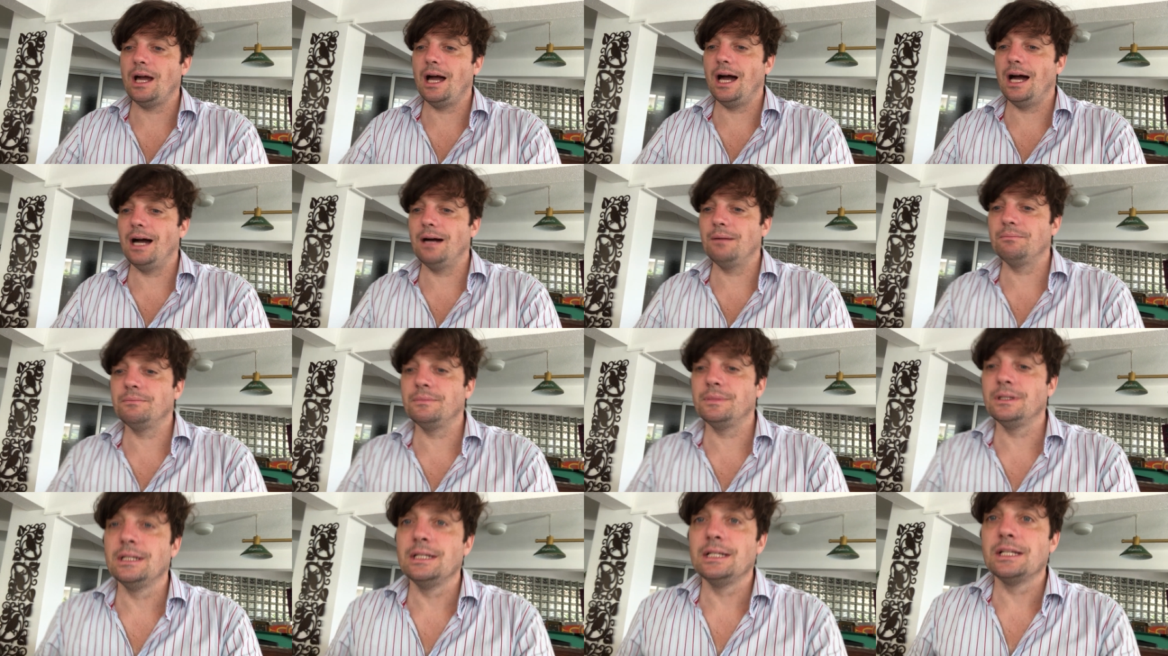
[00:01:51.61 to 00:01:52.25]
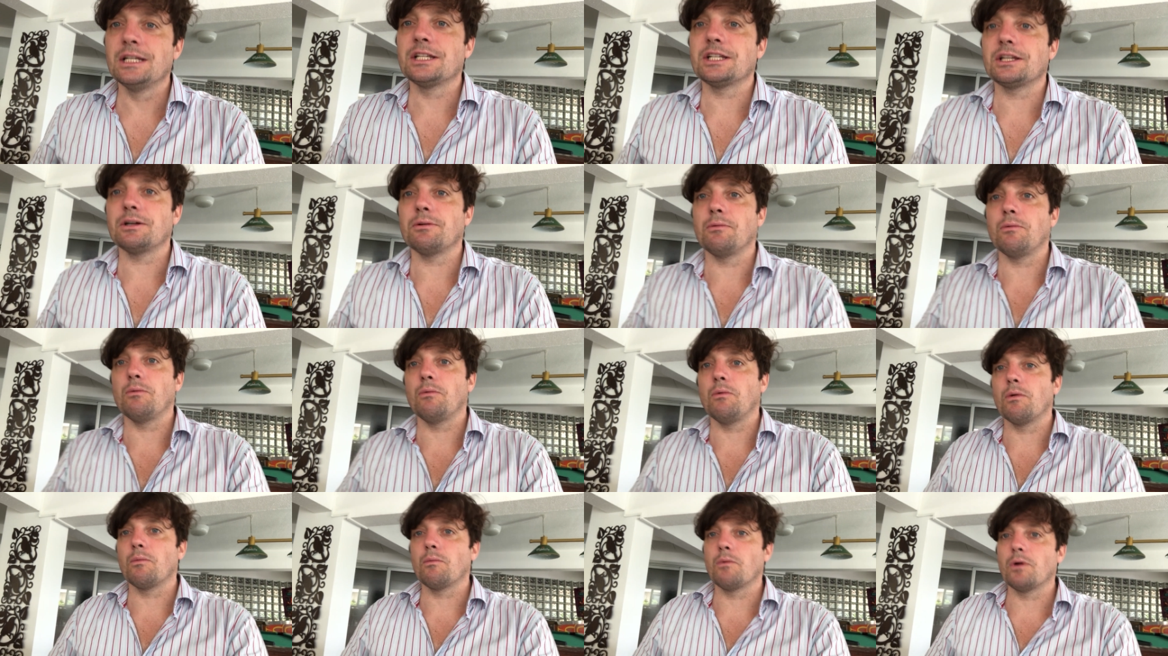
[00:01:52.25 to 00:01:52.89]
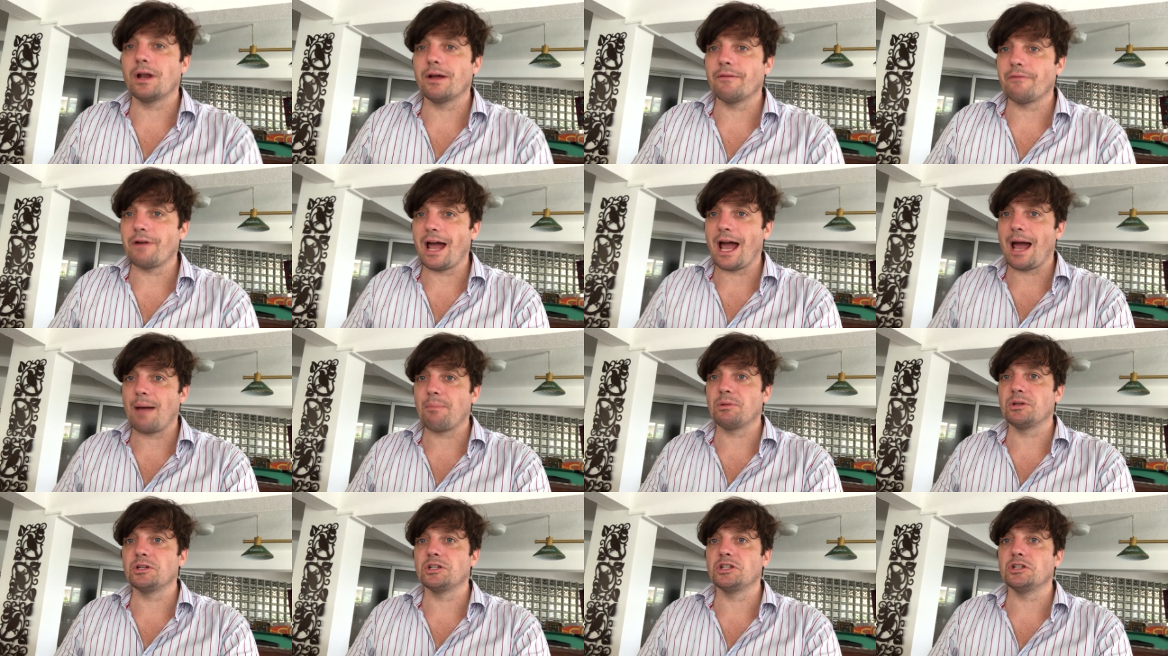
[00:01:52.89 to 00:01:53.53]
Um, so whatever
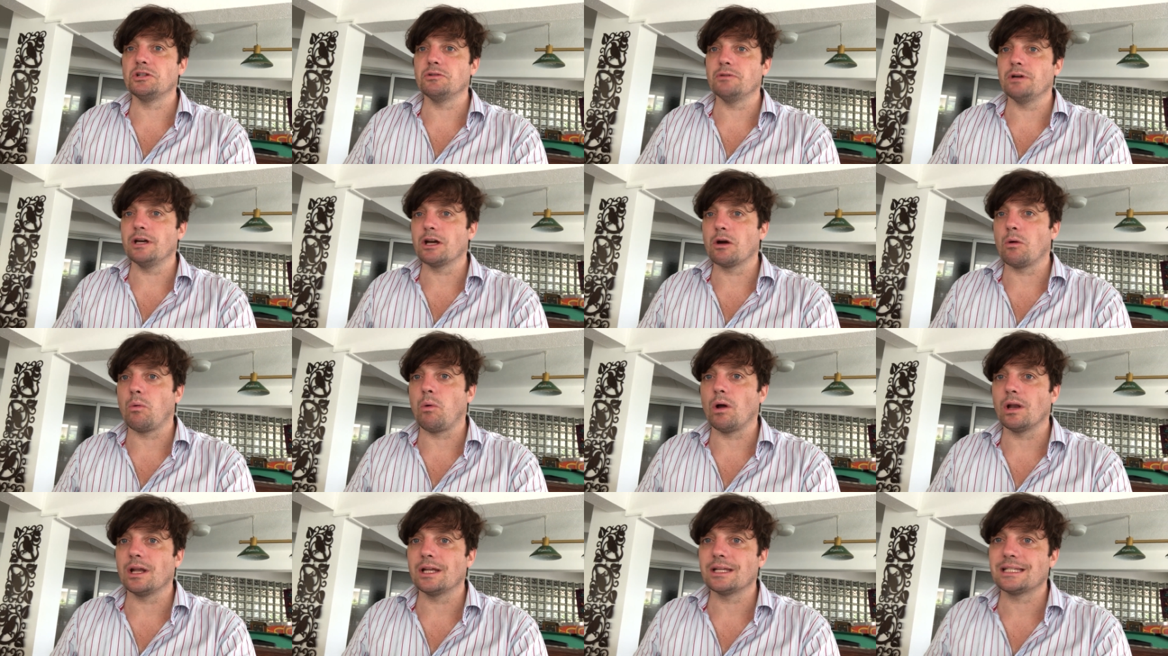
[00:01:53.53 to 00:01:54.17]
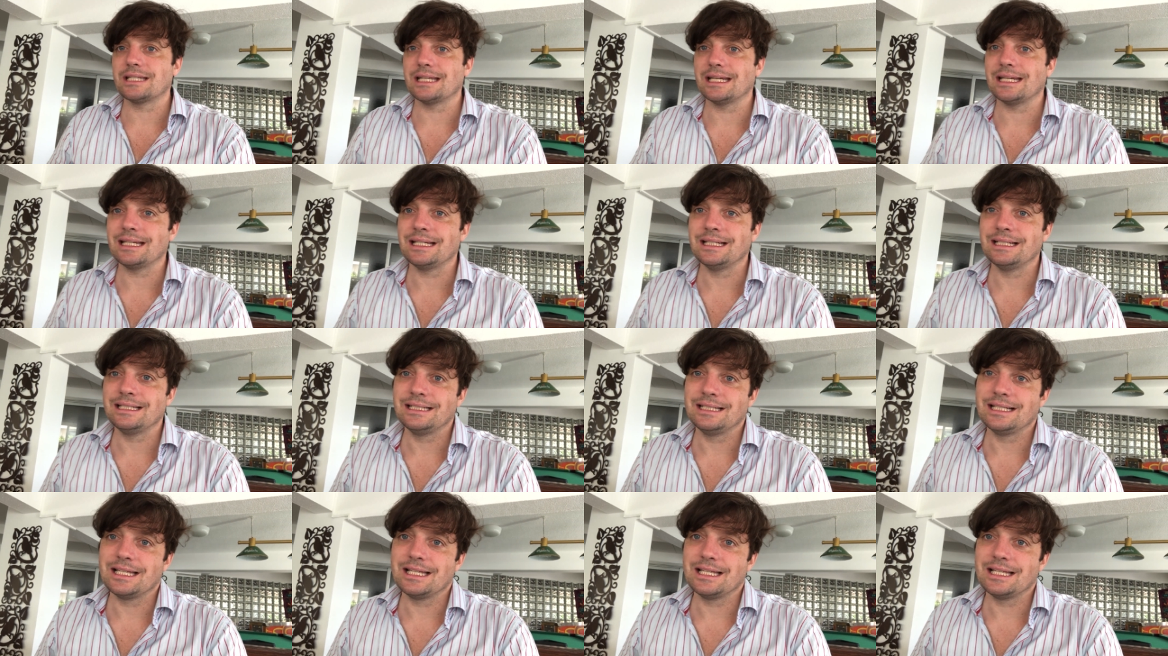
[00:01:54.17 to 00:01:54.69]
happened to equality?